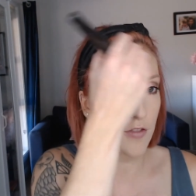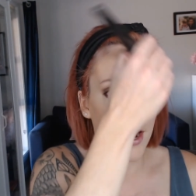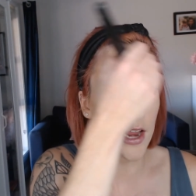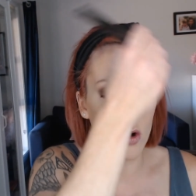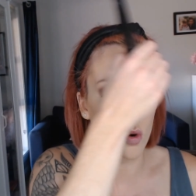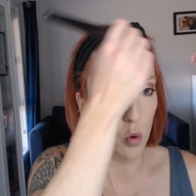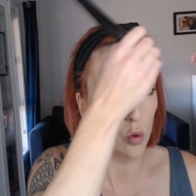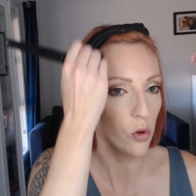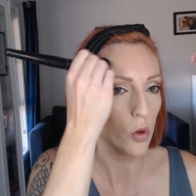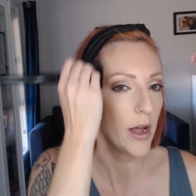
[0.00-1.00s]
that in
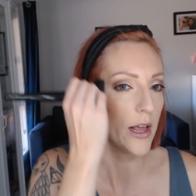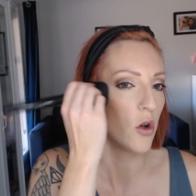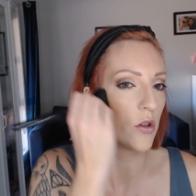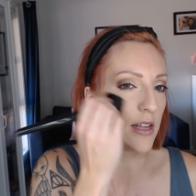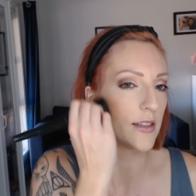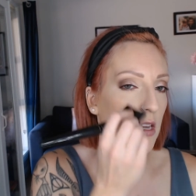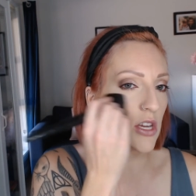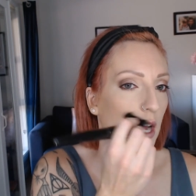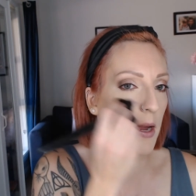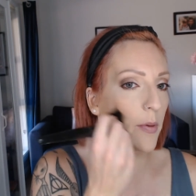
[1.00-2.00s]
all the way along that C
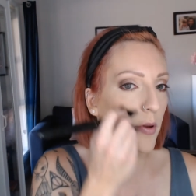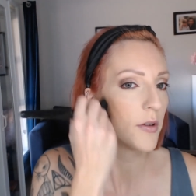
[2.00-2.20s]
shape.